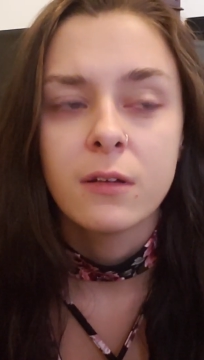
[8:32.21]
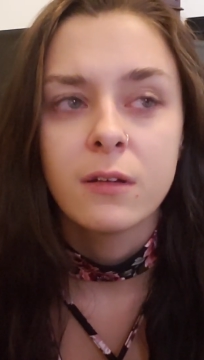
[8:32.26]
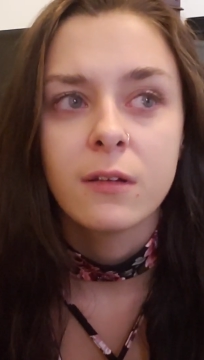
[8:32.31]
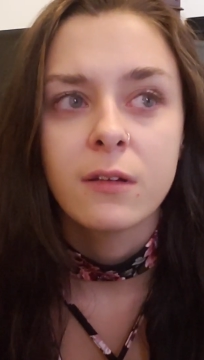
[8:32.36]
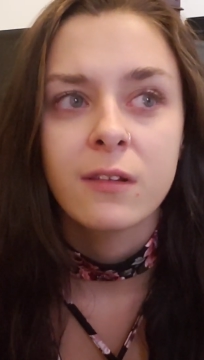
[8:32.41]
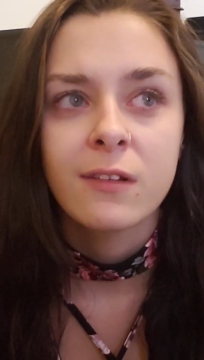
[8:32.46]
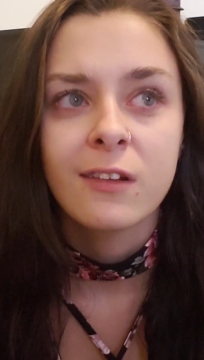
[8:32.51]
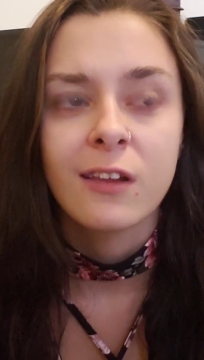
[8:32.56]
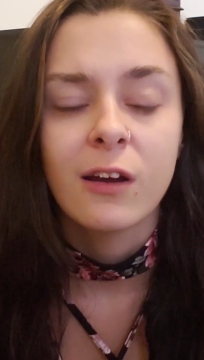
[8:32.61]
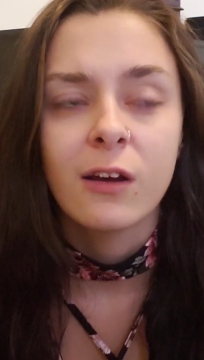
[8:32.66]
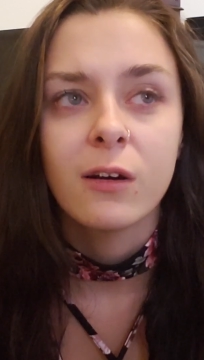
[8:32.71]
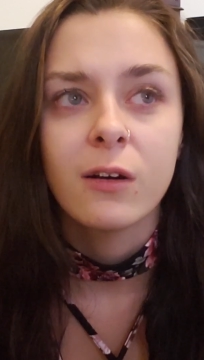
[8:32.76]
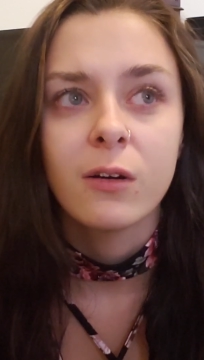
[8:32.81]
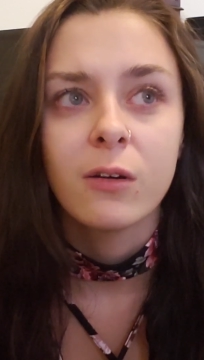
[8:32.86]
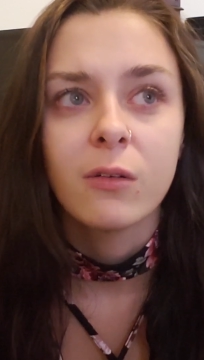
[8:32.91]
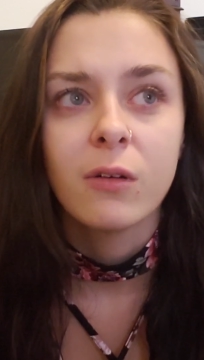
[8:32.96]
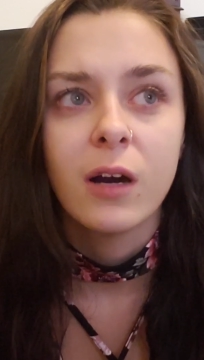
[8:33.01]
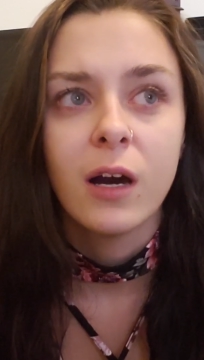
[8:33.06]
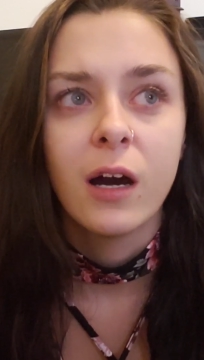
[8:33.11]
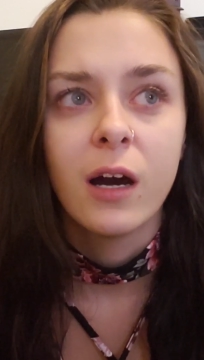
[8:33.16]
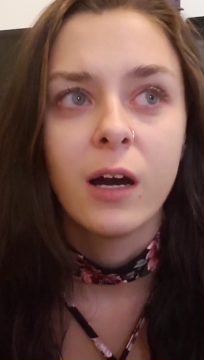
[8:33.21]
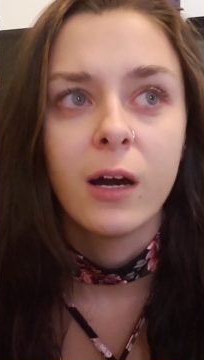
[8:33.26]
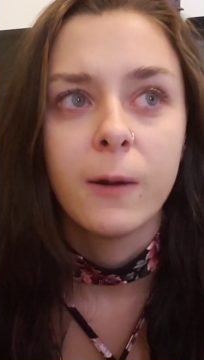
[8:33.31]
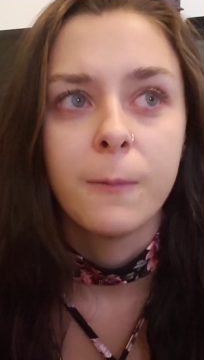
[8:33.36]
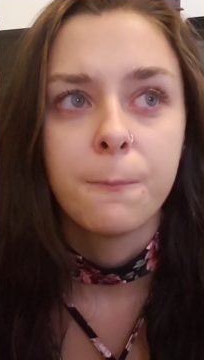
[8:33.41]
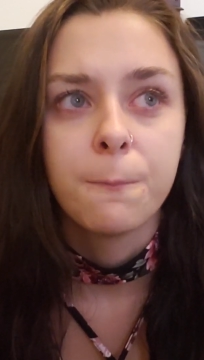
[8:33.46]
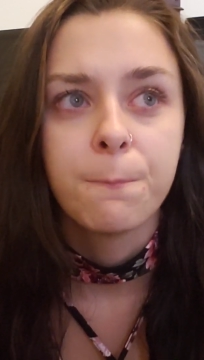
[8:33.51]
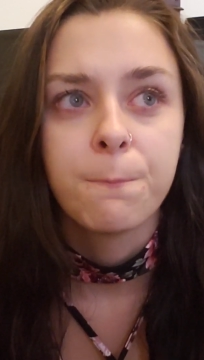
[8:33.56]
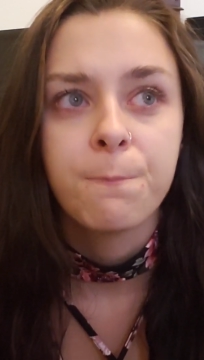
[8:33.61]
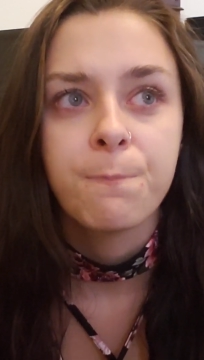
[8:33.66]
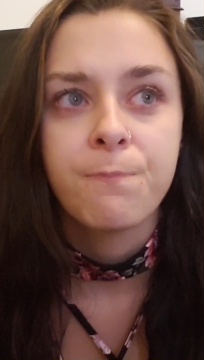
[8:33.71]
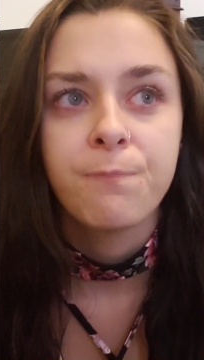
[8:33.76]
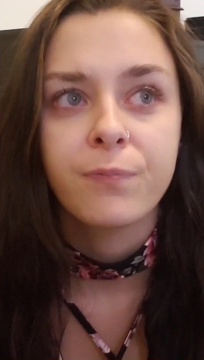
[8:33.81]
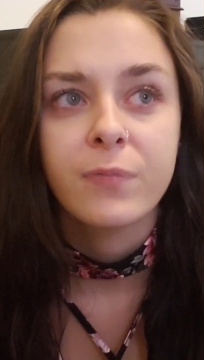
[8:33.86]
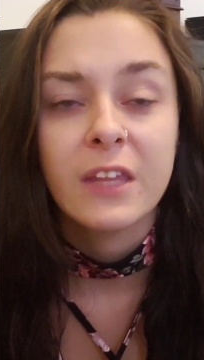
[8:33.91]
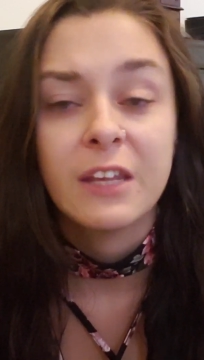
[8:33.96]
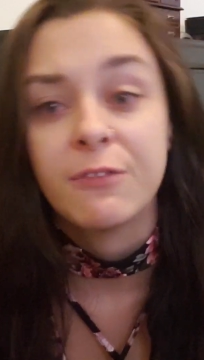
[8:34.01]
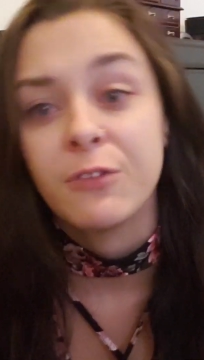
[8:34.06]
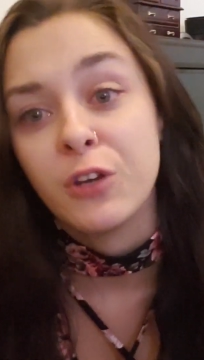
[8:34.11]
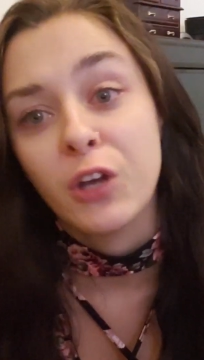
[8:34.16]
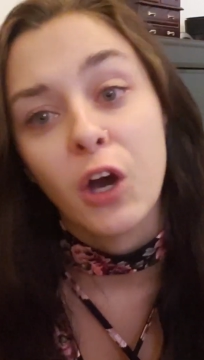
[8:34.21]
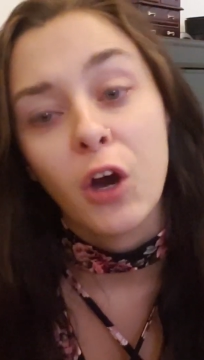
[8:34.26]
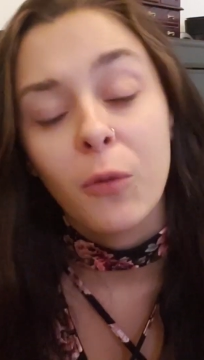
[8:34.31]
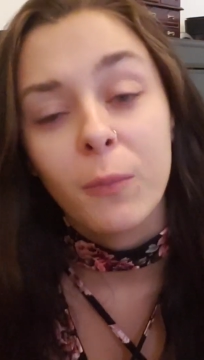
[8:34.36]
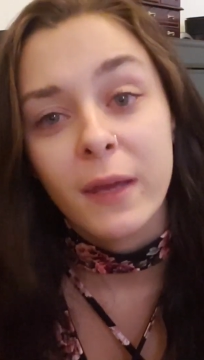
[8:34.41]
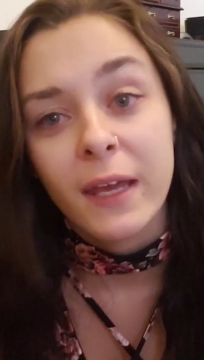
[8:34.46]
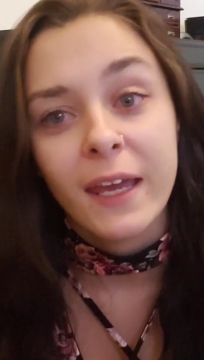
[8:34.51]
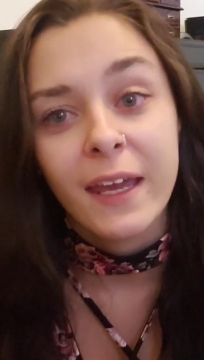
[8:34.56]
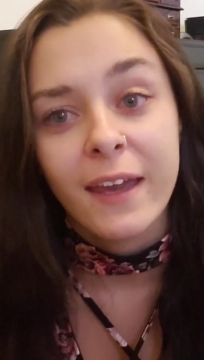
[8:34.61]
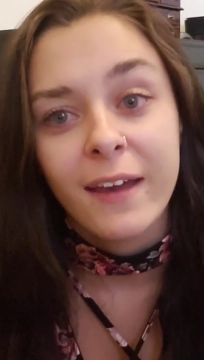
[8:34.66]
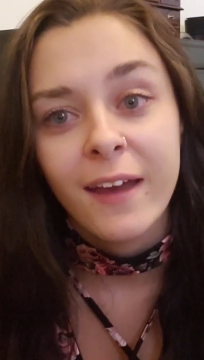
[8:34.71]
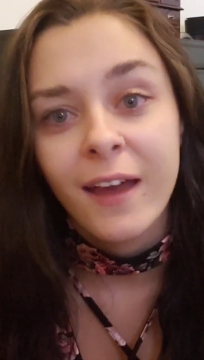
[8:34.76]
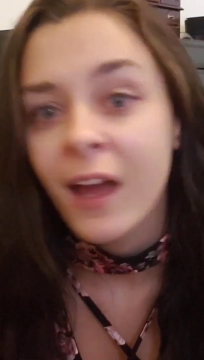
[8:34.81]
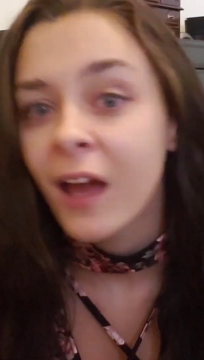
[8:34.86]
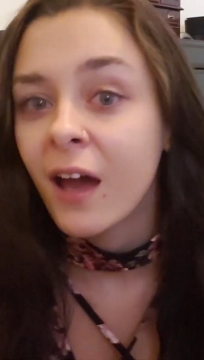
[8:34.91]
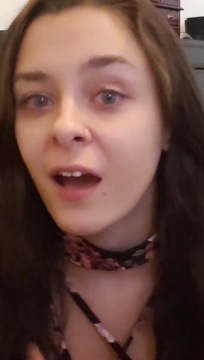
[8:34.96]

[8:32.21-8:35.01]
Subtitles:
So if you know me,